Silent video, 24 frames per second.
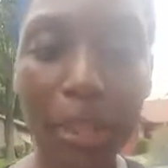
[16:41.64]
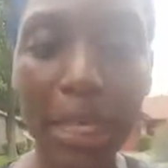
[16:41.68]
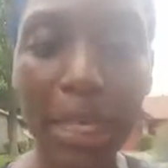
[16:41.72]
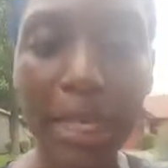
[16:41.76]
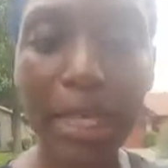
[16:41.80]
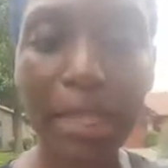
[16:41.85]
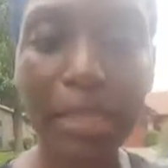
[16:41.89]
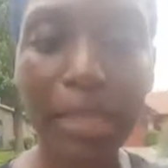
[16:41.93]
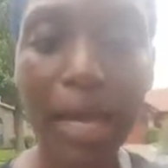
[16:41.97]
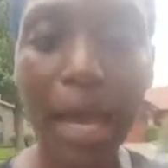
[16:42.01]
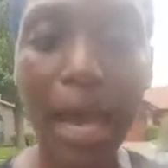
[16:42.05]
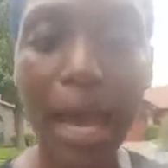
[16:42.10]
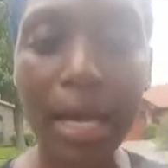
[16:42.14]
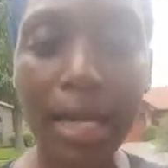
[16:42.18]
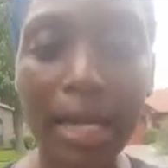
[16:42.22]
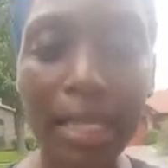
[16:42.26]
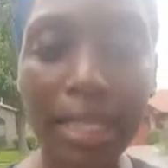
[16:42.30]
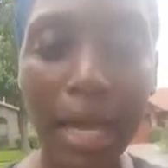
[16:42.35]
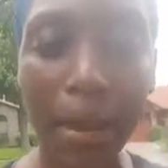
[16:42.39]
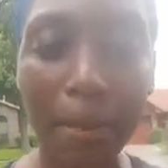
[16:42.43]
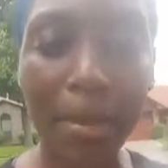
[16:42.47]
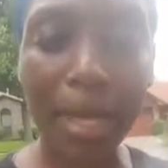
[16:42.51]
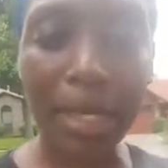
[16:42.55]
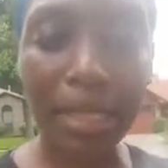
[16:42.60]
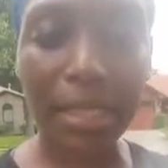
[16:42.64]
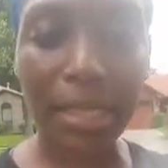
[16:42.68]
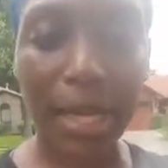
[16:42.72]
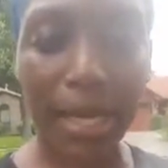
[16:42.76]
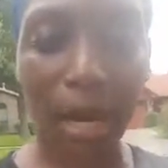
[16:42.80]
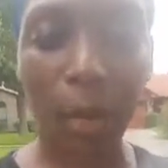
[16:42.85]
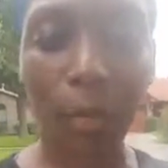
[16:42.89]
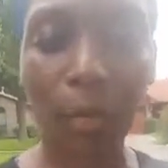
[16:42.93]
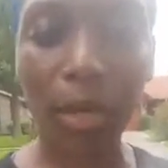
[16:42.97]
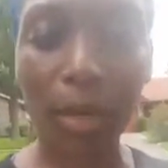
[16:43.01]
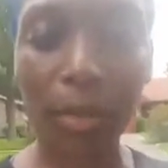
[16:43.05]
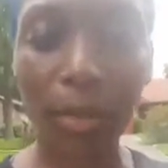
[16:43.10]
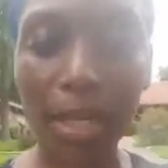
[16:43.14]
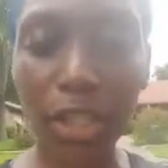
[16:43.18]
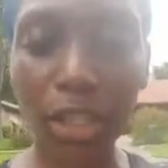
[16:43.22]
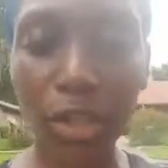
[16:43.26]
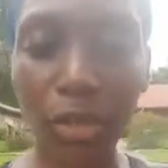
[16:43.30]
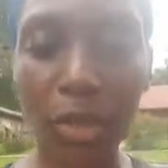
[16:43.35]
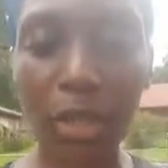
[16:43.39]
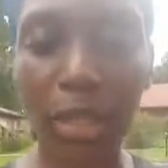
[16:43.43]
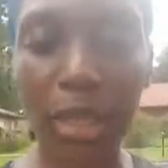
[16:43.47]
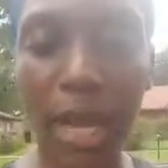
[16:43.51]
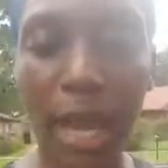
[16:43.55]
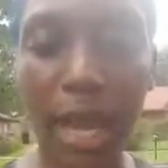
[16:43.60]
please? Because I missed that. I want to make
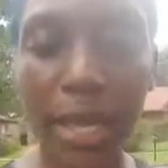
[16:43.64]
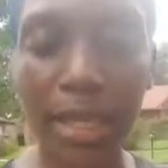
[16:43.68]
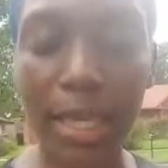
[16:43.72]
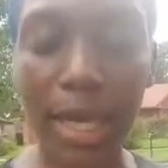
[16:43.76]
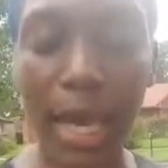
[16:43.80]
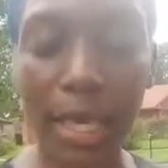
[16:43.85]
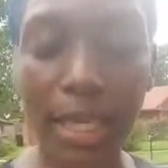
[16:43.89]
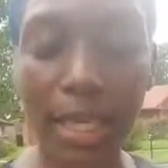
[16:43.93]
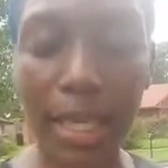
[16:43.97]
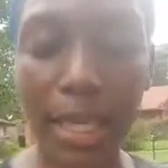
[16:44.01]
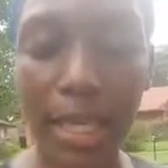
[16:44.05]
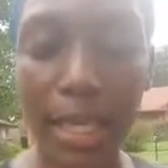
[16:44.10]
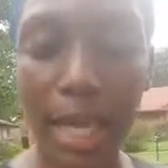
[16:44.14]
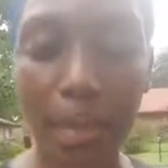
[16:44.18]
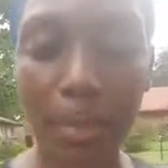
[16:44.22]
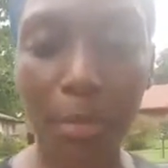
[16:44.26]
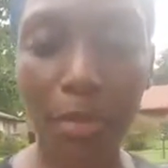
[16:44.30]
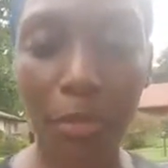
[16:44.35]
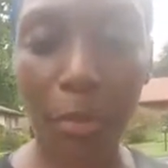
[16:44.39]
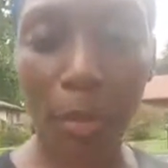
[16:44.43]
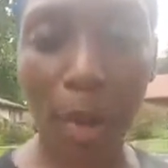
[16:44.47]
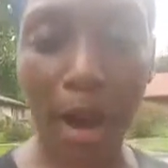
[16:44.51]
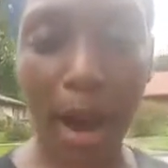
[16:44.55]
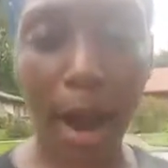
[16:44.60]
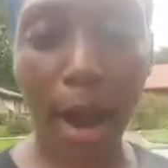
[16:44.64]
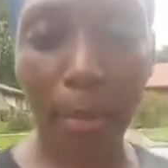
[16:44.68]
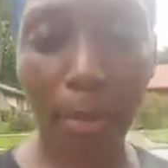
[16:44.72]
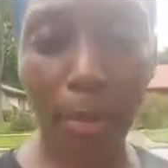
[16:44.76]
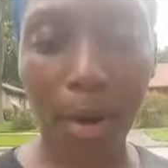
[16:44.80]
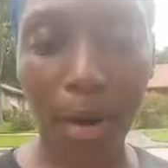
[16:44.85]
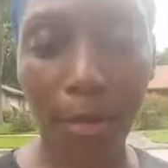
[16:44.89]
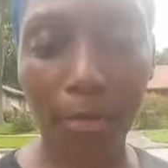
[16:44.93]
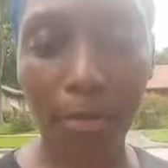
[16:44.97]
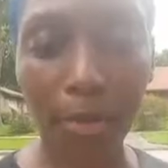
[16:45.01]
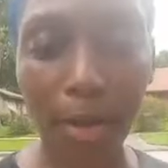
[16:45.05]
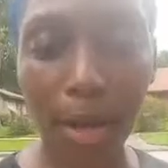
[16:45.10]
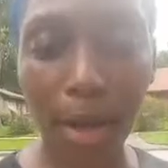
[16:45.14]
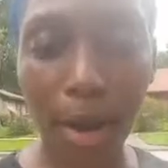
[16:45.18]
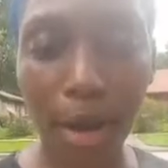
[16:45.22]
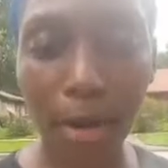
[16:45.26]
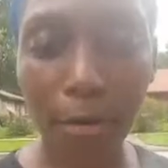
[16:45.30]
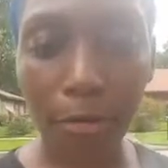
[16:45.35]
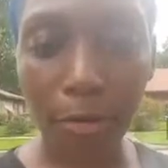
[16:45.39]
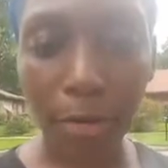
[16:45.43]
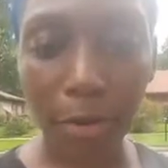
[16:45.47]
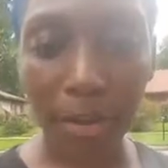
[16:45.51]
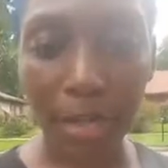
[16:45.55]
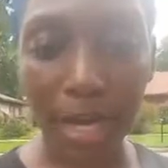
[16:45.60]
sure that I, that I get that before I hop off
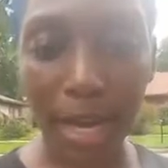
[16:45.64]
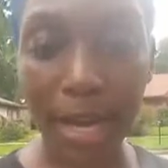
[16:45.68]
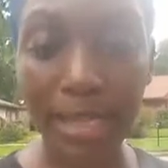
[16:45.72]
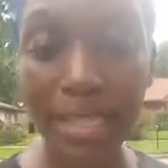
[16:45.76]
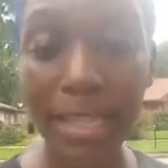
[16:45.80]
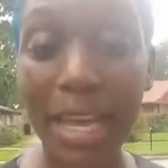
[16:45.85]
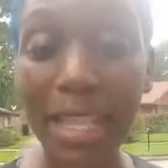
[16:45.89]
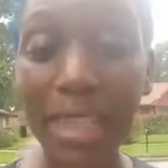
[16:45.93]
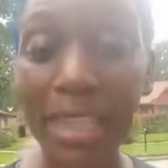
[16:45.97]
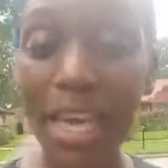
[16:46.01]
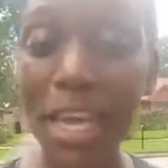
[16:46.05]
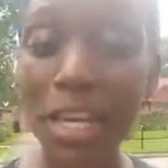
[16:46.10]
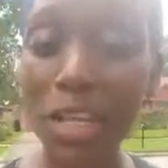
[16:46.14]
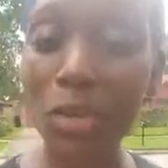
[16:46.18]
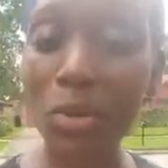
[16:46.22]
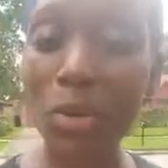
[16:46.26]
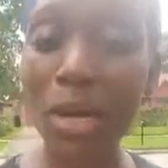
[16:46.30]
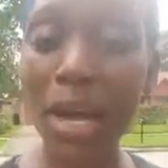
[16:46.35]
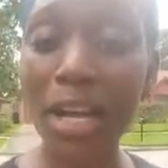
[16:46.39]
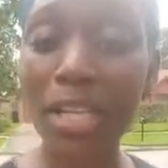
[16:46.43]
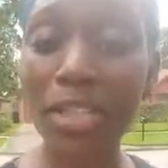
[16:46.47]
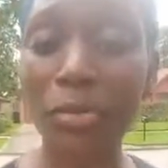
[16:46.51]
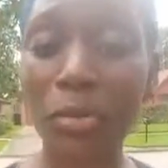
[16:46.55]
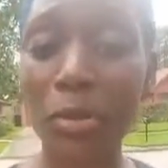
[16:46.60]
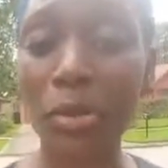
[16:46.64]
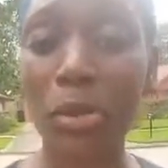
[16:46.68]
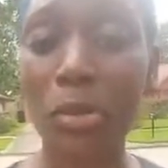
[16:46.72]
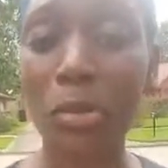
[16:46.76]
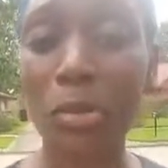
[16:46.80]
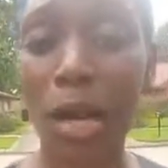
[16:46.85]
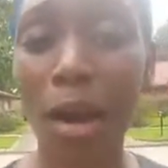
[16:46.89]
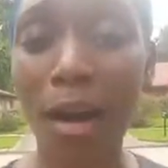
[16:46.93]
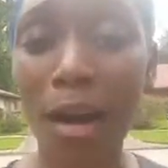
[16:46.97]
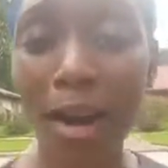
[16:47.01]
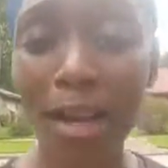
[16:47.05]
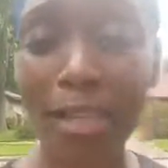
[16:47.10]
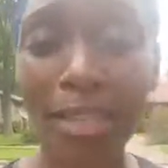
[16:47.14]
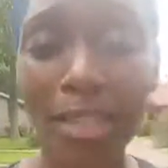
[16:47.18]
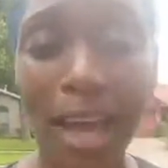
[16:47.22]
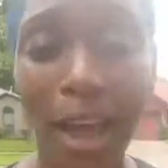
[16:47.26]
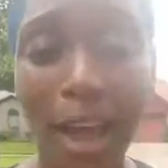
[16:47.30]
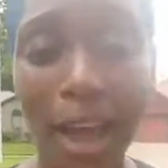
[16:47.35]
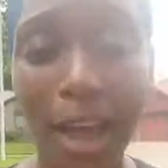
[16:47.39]
for you guys. And thank you guys for those hearts.